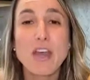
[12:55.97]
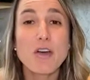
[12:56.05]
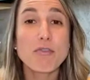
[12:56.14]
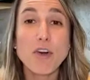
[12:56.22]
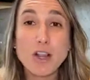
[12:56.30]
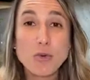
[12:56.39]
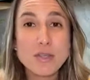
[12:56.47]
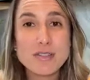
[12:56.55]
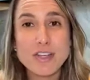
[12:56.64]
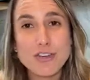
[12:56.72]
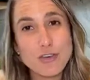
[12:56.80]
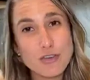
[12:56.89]
Follow us
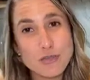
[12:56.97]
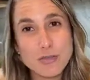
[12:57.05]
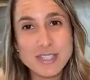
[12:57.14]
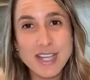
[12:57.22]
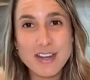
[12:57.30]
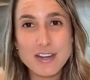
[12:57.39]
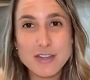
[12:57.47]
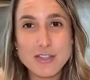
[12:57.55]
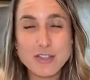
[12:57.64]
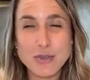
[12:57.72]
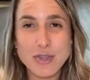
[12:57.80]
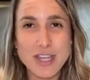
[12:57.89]
on our newsletter
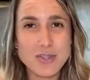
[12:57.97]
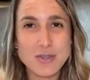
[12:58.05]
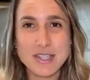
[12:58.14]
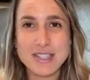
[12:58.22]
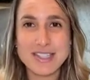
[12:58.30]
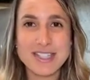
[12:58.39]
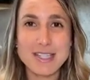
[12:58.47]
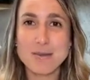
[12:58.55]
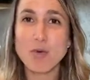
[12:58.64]
so that you can see more